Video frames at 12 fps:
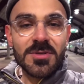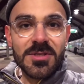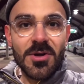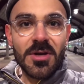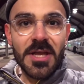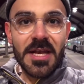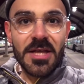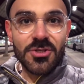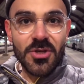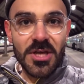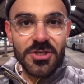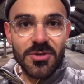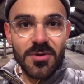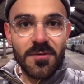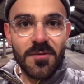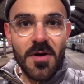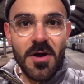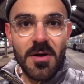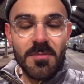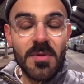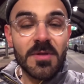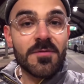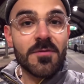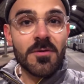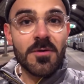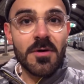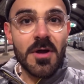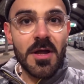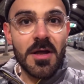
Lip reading: starting an educational farm, but for